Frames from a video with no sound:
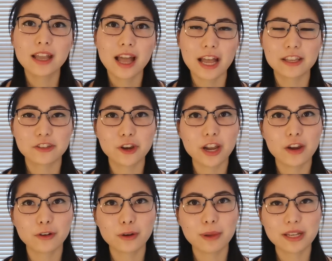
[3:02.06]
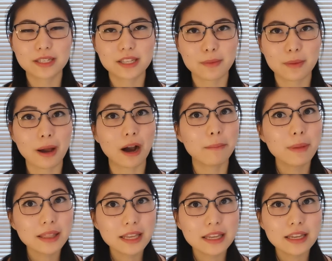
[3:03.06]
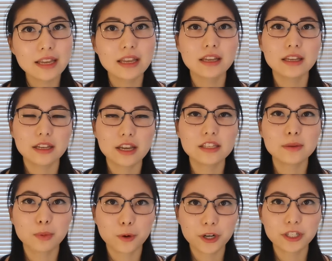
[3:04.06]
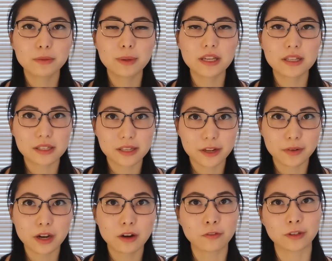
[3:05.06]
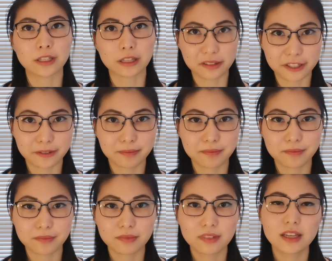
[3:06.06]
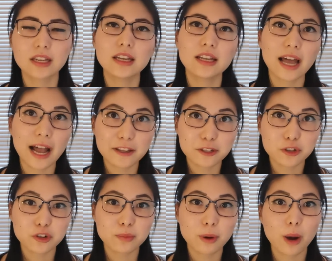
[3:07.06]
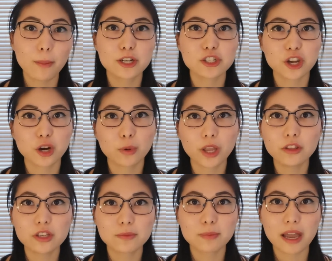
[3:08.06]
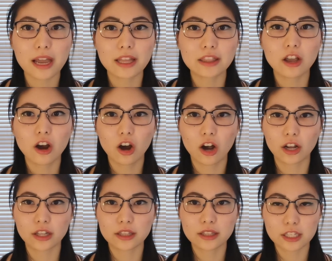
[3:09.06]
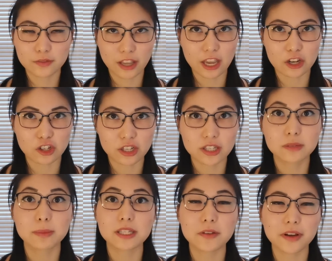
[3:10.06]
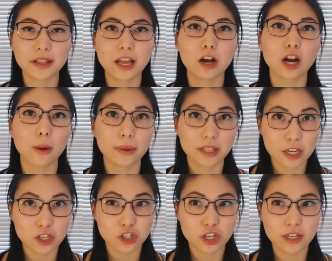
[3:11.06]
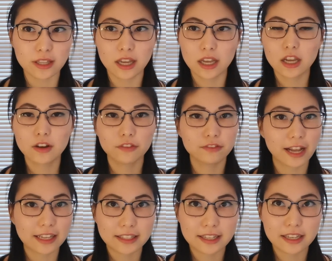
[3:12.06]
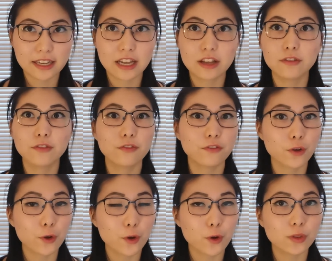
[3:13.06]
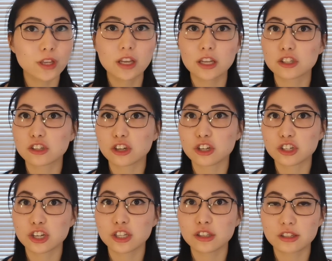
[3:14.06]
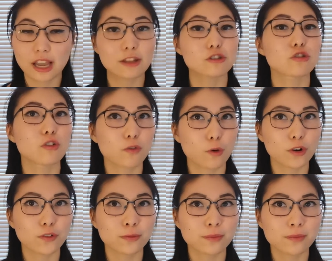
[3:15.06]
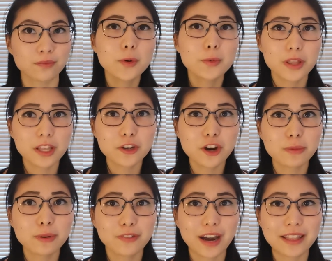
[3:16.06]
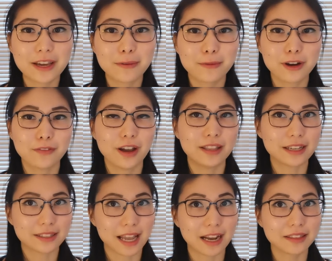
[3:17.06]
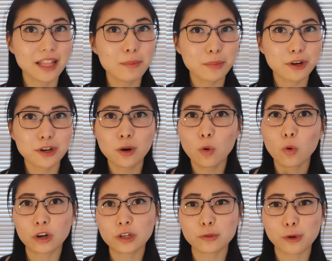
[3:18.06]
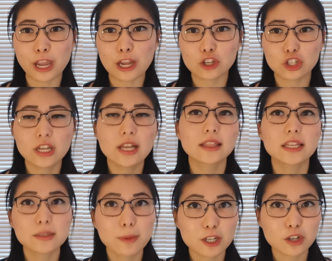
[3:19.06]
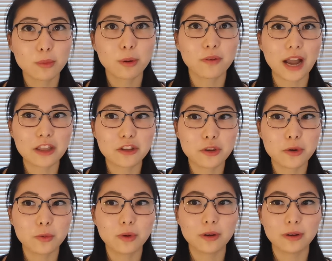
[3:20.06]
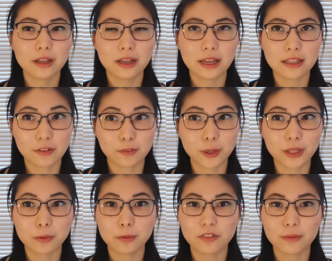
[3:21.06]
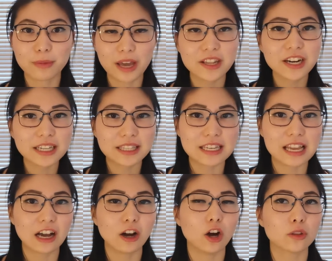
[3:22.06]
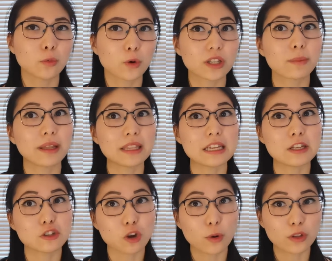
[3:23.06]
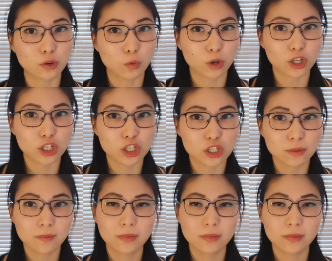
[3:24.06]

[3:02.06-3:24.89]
As not everyone makes the same amount of money, it is important to be considerate of one another. Ask your group how much they are willing to spend on this vacation, specifically accommodation, flight ticket, food, excursions, and so forth. Whether you are provided with an exact number or a range, this budget will provide you and everyone with a better idea on where the money is going towards.